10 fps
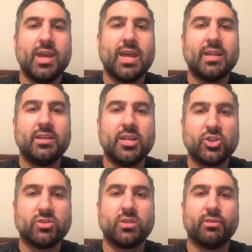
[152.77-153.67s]
in
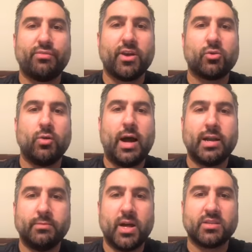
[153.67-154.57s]
addition to the federal
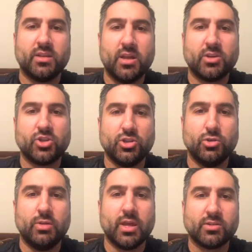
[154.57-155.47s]
itemized deduction you
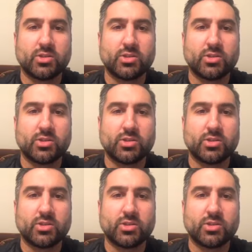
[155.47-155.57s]
get.